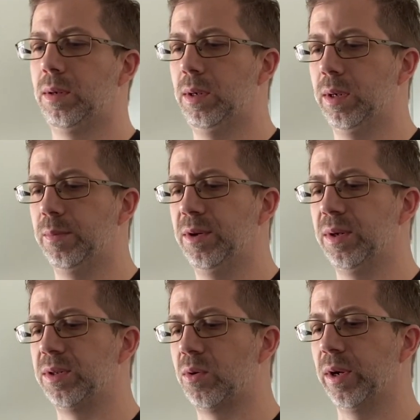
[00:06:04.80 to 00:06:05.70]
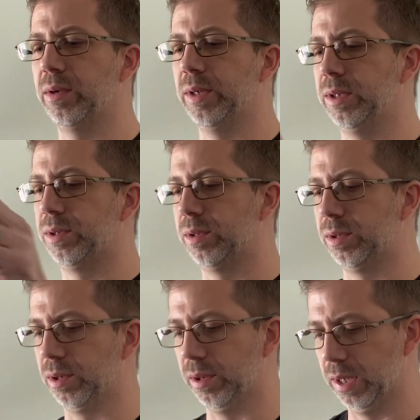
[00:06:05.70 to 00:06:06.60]
Yeah, I'm doing this quickly just to
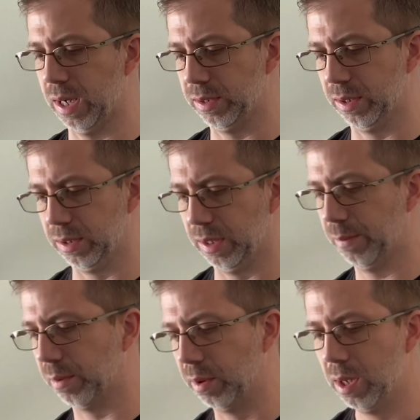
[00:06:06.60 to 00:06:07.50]
show you guys an example.